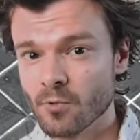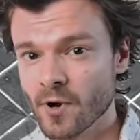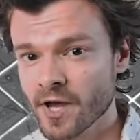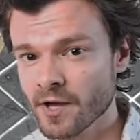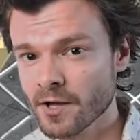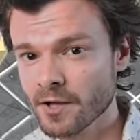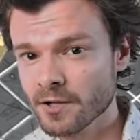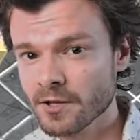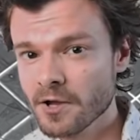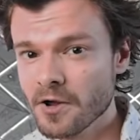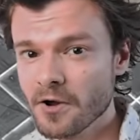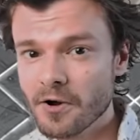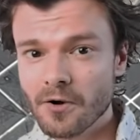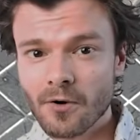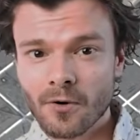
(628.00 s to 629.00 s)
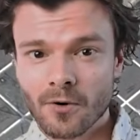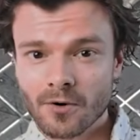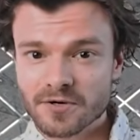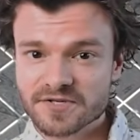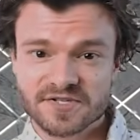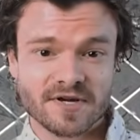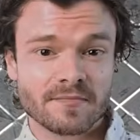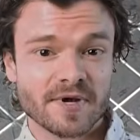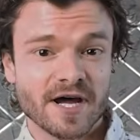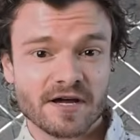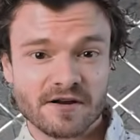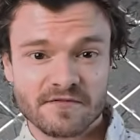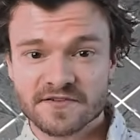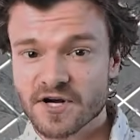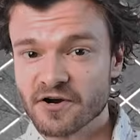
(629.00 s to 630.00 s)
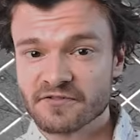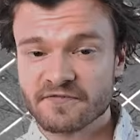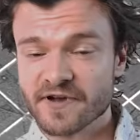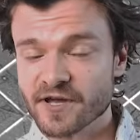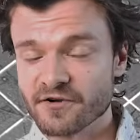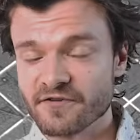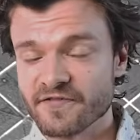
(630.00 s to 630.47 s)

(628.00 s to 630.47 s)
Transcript: whale or some kind of Darth Vader